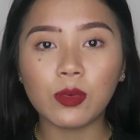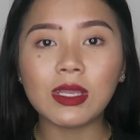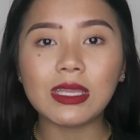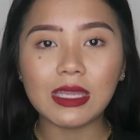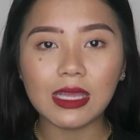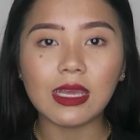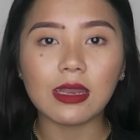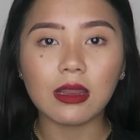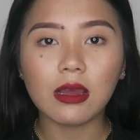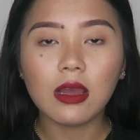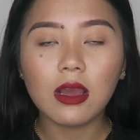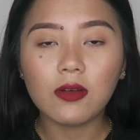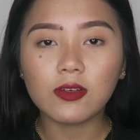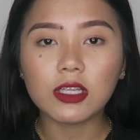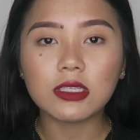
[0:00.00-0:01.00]
we need
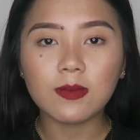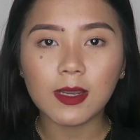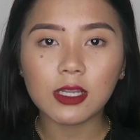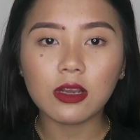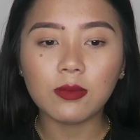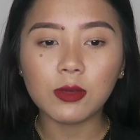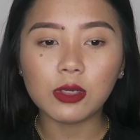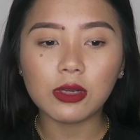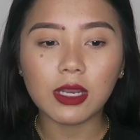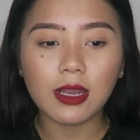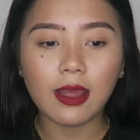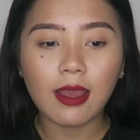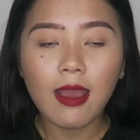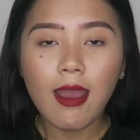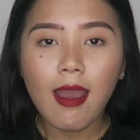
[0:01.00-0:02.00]
for the Tibetan
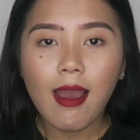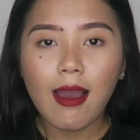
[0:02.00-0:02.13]
community.